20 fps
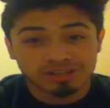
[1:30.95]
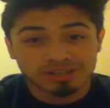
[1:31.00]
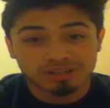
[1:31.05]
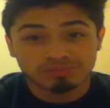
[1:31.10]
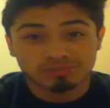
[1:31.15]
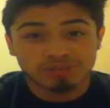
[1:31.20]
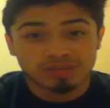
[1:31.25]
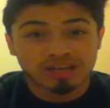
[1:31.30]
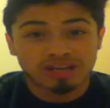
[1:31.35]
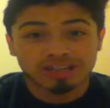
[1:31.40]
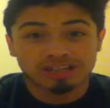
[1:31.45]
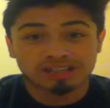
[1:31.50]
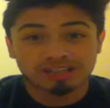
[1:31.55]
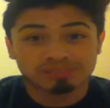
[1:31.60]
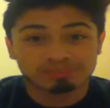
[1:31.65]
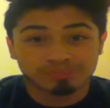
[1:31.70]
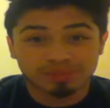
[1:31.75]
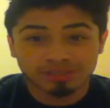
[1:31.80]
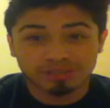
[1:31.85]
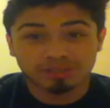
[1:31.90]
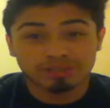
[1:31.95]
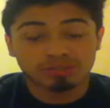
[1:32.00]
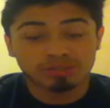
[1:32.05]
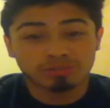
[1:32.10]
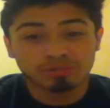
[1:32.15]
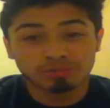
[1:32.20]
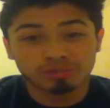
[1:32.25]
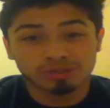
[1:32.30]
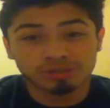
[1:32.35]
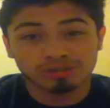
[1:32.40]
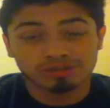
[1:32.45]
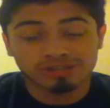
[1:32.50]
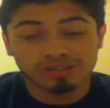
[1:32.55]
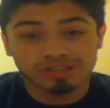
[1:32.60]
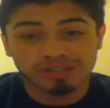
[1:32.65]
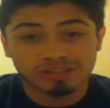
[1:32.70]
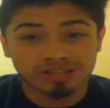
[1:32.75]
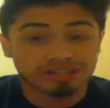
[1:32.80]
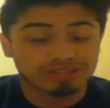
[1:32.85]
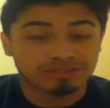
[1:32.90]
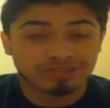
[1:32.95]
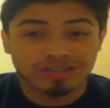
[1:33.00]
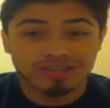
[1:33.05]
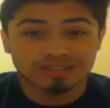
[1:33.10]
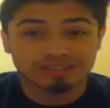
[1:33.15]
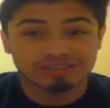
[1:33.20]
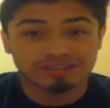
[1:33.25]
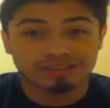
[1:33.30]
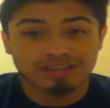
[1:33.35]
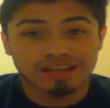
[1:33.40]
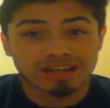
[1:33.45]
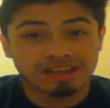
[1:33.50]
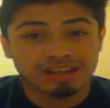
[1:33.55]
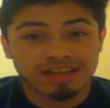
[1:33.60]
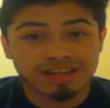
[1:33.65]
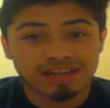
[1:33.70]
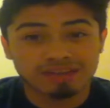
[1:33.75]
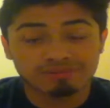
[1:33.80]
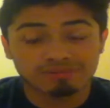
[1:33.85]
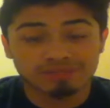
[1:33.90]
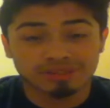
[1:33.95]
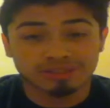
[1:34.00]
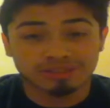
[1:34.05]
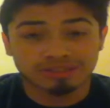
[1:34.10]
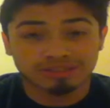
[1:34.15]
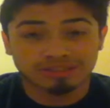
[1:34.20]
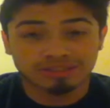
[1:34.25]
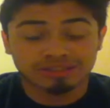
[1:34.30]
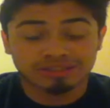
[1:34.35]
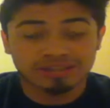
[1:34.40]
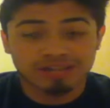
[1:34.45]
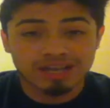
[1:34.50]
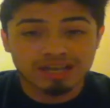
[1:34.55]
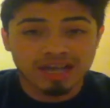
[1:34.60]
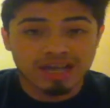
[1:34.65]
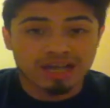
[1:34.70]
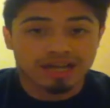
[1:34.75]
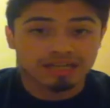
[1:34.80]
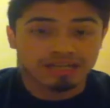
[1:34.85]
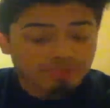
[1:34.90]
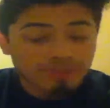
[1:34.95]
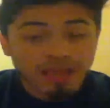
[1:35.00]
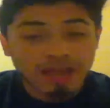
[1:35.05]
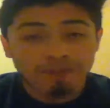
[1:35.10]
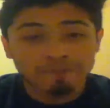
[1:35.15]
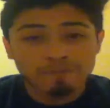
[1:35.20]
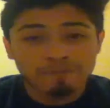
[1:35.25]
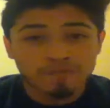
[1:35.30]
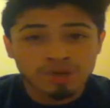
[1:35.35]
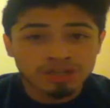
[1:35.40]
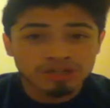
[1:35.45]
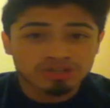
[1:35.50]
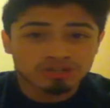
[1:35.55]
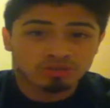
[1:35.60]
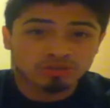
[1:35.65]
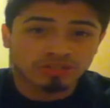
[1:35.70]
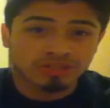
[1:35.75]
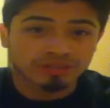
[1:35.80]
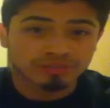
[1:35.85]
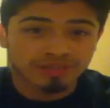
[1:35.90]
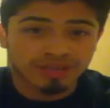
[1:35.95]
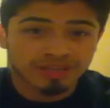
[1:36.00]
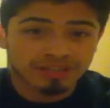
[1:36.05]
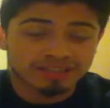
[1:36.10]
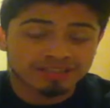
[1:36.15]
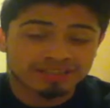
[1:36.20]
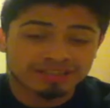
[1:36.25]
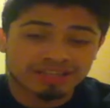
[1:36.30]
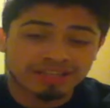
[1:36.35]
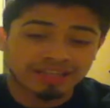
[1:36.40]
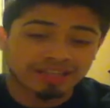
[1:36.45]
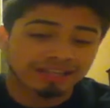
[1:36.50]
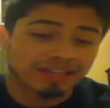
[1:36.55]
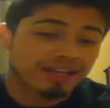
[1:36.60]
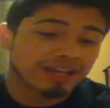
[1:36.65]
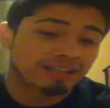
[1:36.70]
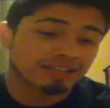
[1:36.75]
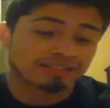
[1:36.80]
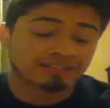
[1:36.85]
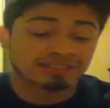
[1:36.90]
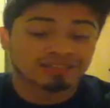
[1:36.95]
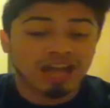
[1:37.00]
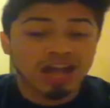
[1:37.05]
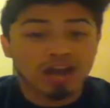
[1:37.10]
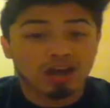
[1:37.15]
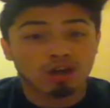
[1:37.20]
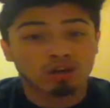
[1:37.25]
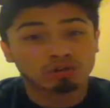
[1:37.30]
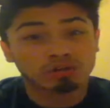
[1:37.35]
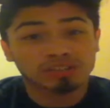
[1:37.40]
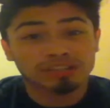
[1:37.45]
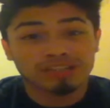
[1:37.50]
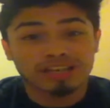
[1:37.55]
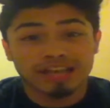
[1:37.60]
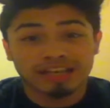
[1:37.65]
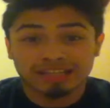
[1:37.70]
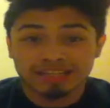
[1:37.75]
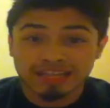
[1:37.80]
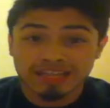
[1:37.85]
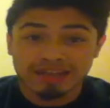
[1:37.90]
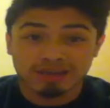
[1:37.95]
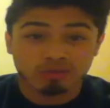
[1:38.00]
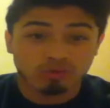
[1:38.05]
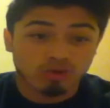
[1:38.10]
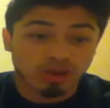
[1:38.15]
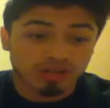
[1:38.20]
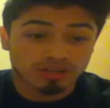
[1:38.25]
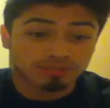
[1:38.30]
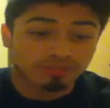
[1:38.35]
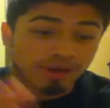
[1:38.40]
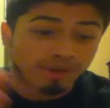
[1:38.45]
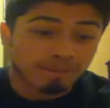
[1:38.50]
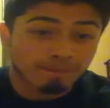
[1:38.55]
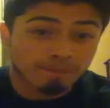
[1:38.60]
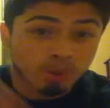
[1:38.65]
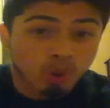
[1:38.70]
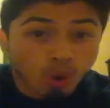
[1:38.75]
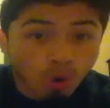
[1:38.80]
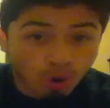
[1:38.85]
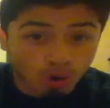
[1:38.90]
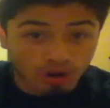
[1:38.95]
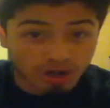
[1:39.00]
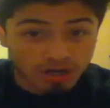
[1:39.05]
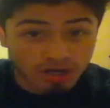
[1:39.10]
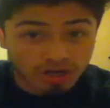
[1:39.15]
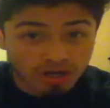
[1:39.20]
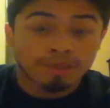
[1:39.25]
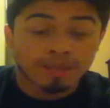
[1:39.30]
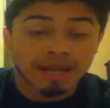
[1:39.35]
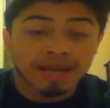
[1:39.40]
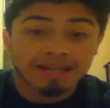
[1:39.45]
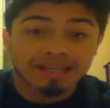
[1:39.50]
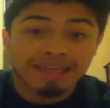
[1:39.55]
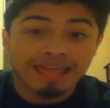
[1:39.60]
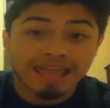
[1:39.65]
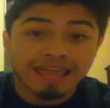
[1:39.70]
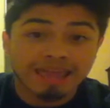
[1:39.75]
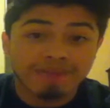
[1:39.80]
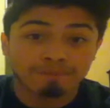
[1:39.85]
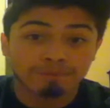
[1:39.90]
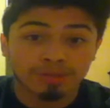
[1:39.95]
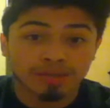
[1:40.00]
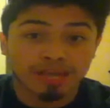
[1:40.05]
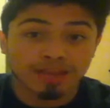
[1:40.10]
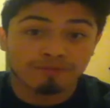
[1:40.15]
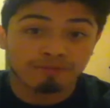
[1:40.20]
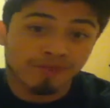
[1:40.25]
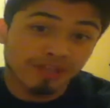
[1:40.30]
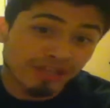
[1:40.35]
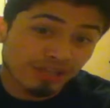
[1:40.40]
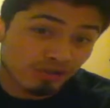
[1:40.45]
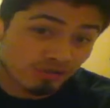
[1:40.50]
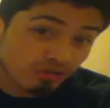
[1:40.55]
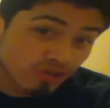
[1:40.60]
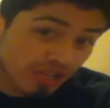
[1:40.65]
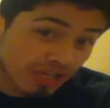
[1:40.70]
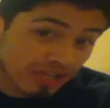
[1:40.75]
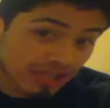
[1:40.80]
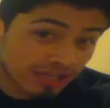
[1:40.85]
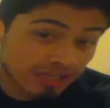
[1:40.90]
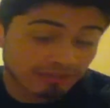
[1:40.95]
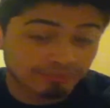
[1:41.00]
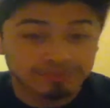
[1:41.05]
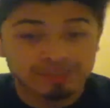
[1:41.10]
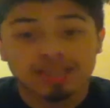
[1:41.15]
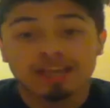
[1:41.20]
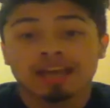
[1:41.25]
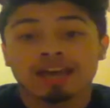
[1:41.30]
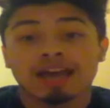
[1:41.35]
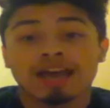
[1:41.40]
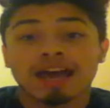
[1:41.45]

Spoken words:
I'm trying to be a human over here and you guys are not letting me. God, I'm frustrated, man, because I can't watch my porn, but I can't play video games.